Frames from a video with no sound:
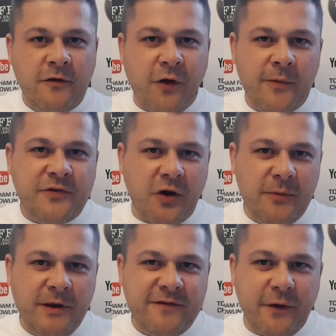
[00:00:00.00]
Former
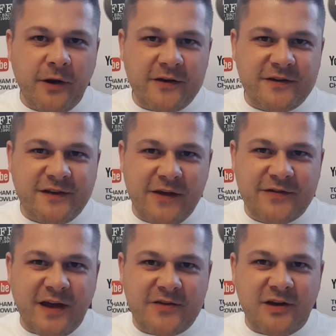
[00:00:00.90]
Tottenham midfielder Steve
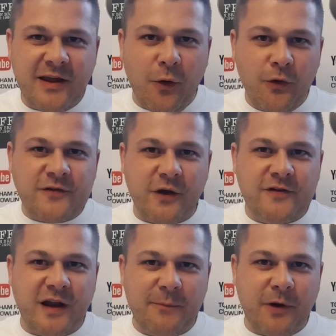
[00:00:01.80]
Sedgley also
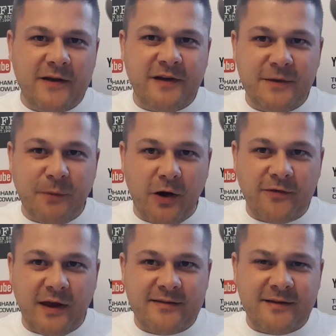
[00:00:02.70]
celebrates his
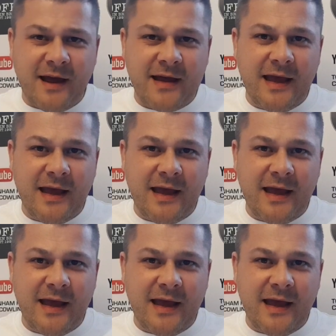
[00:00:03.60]
birthday today.